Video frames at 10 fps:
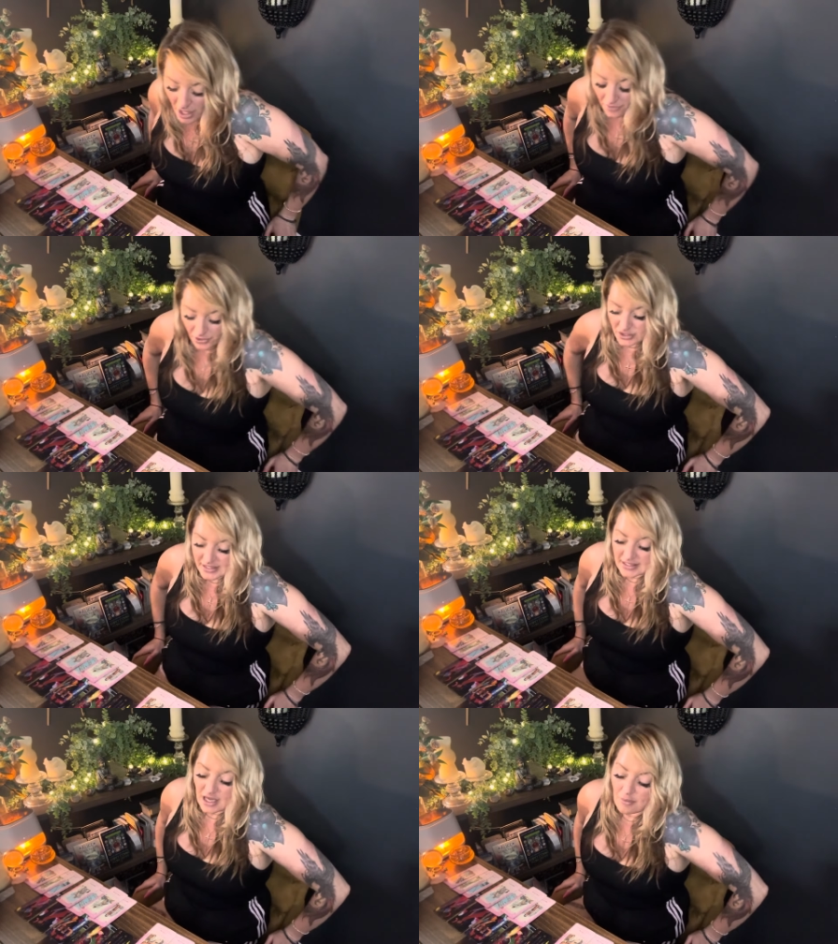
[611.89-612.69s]
There's
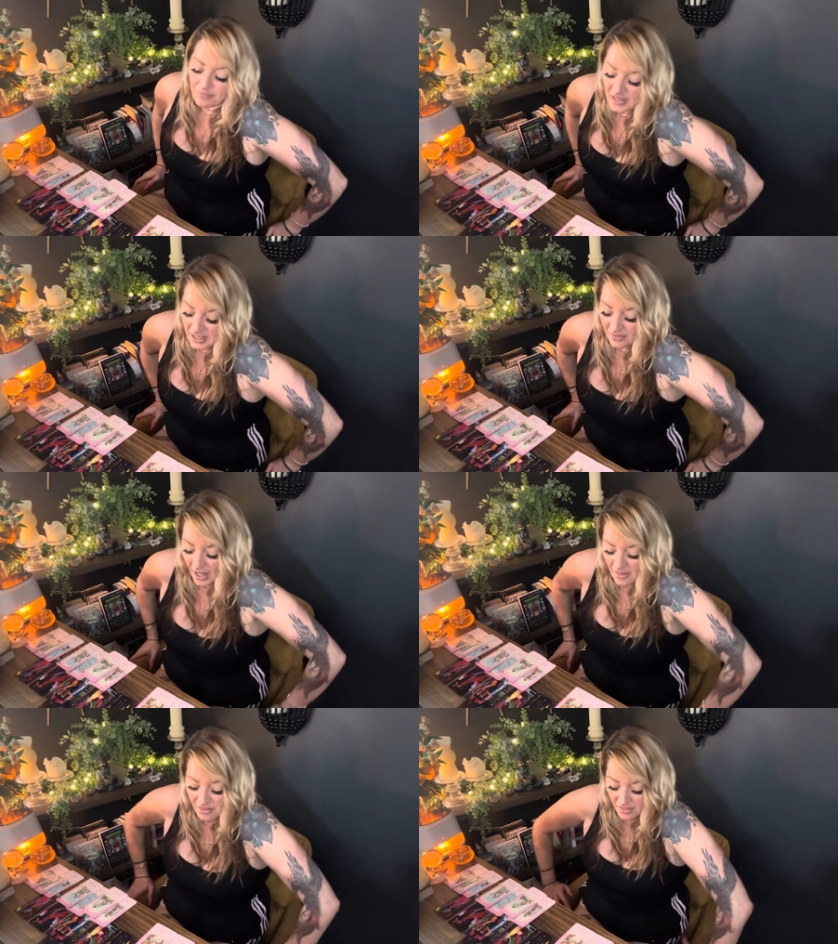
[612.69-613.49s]
something
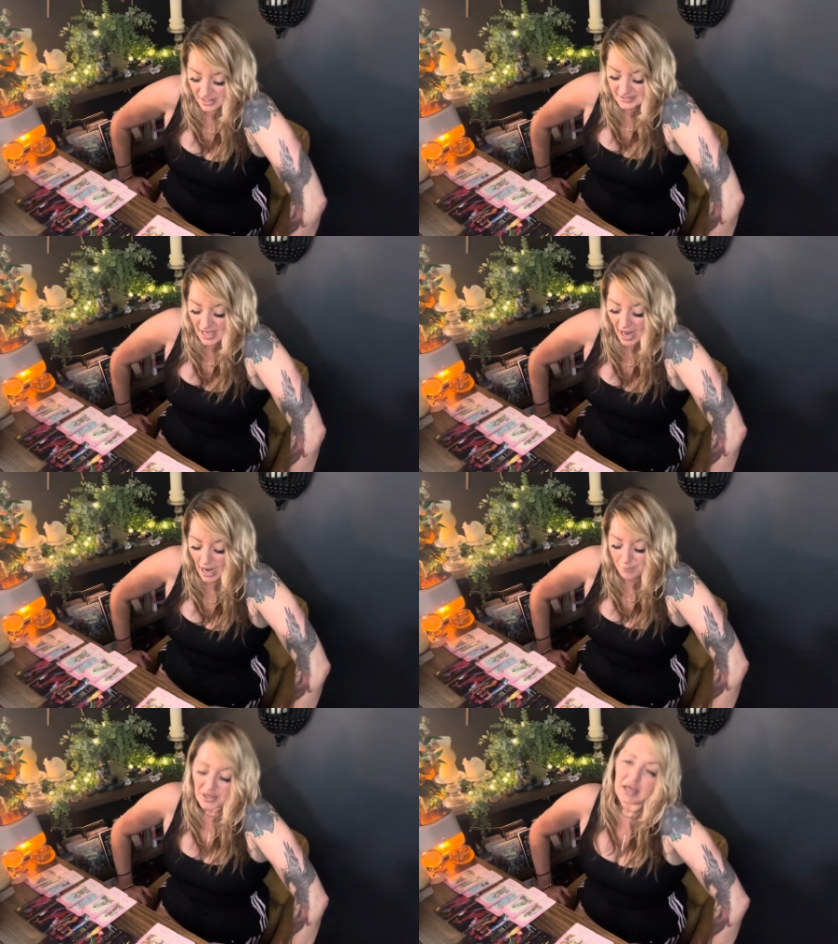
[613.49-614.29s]
that is
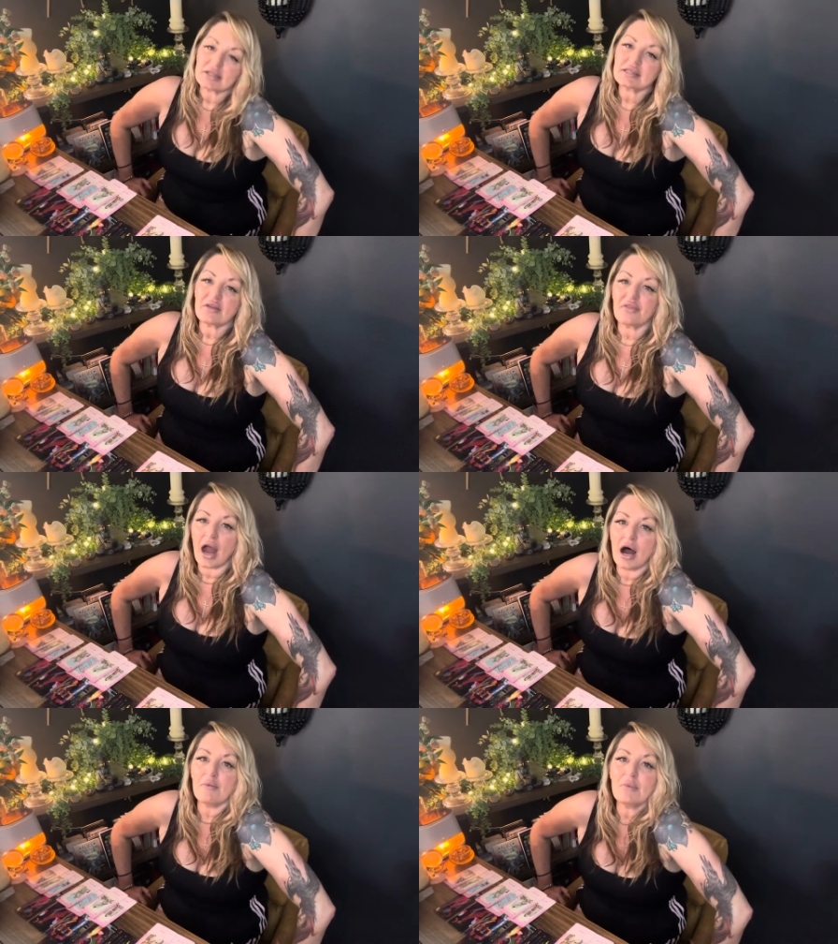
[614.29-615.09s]
happening to
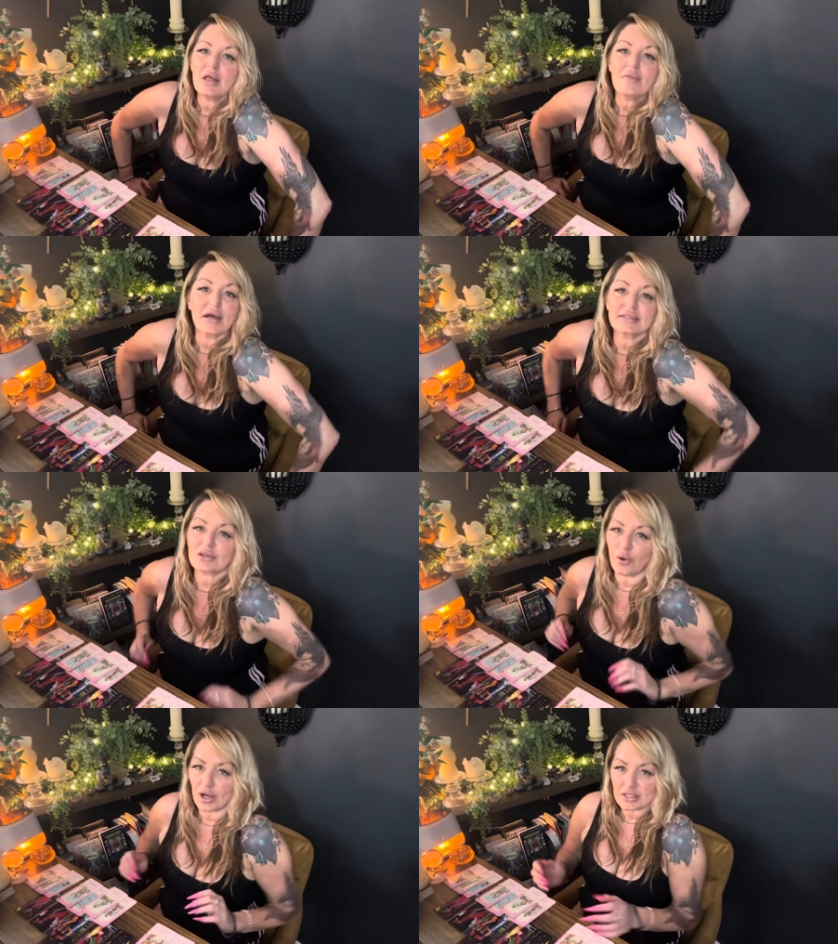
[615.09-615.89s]
them that's
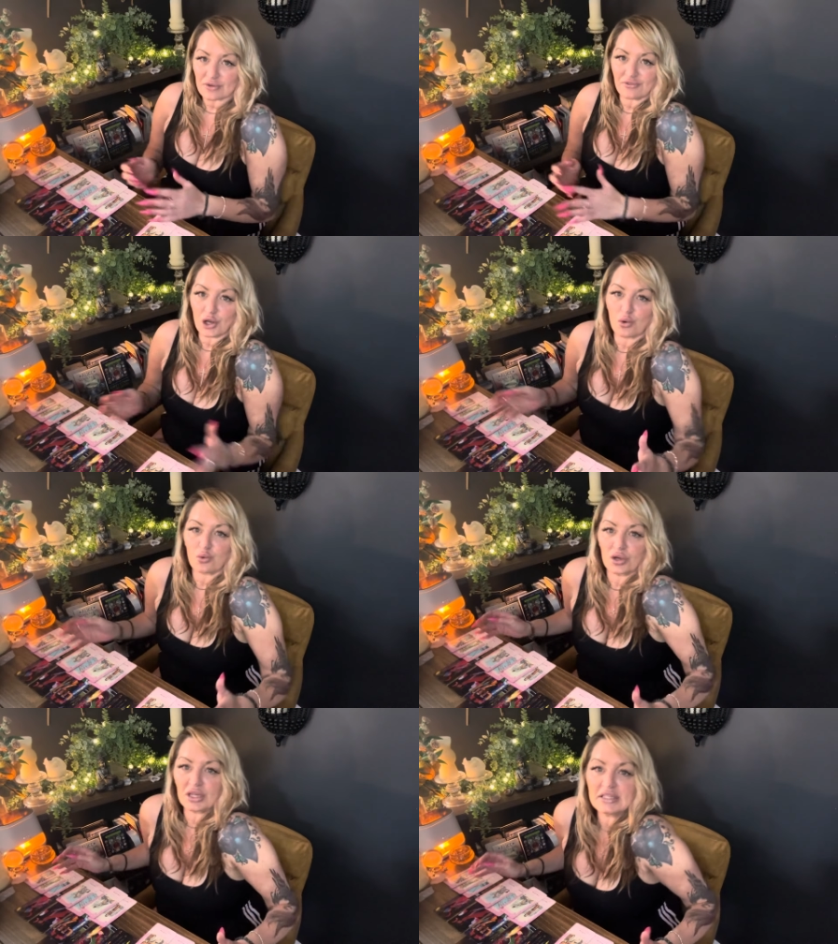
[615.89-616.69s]
going to feel
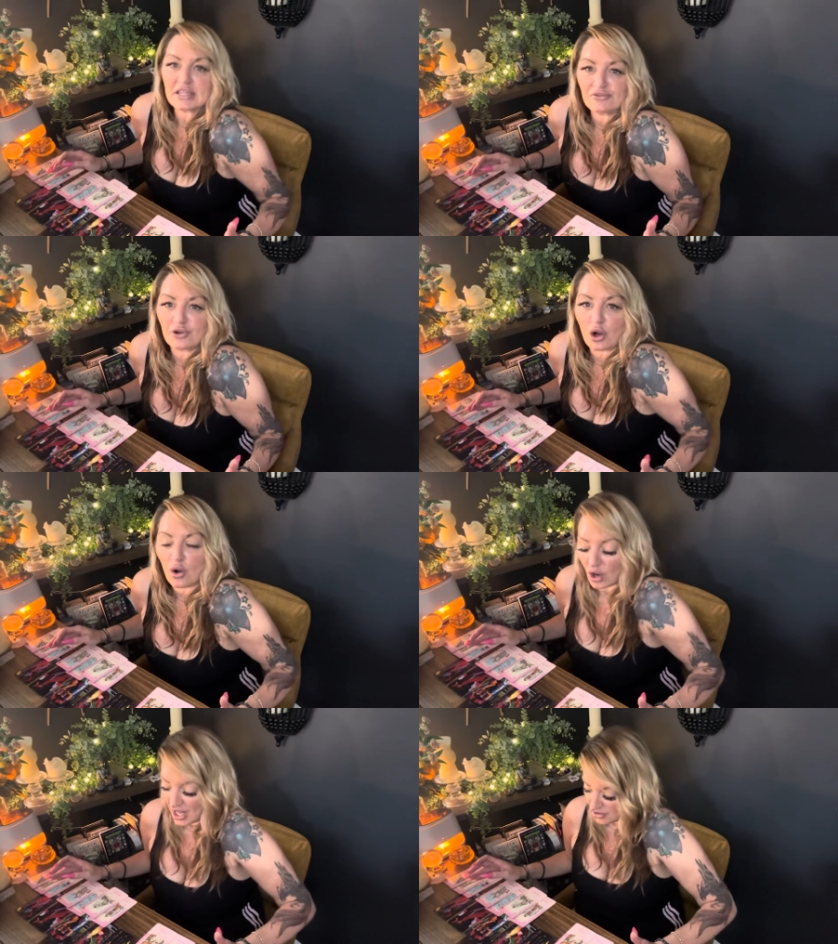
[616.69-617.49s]
really
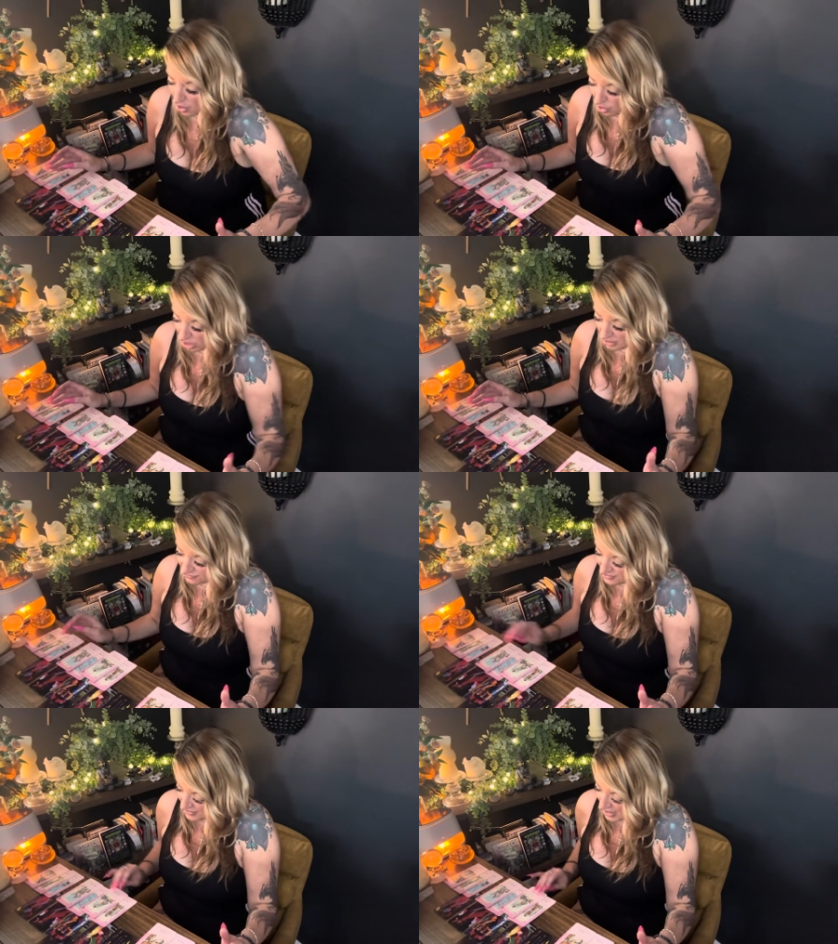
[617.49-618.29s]
difficult and hard
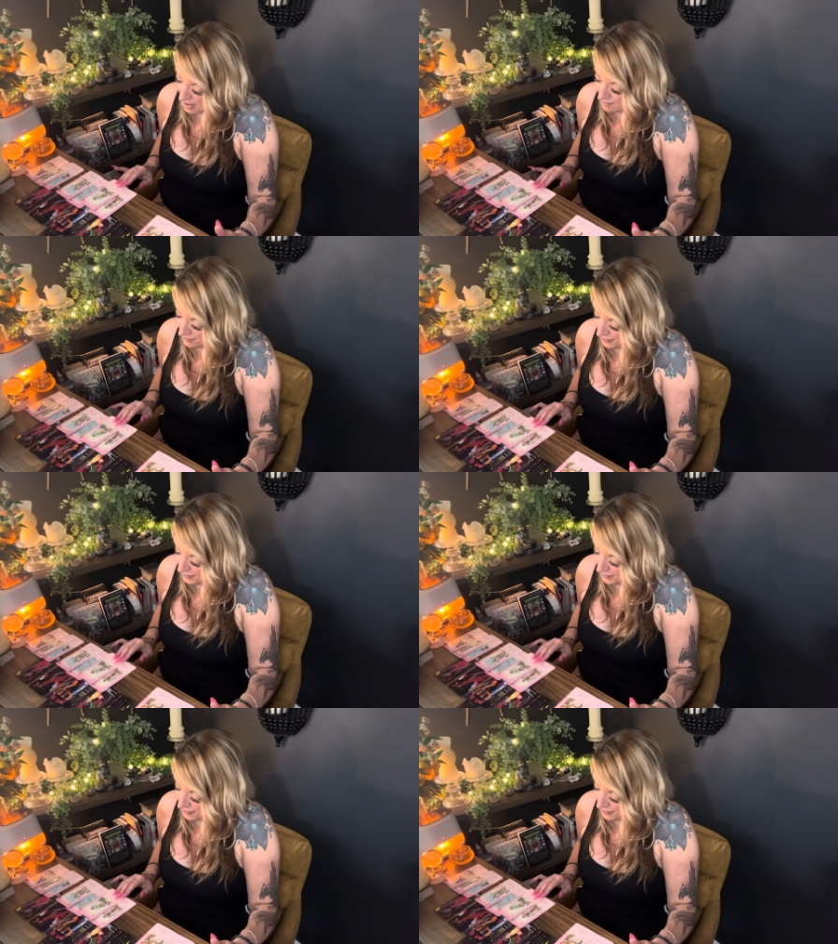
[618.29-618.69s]
for them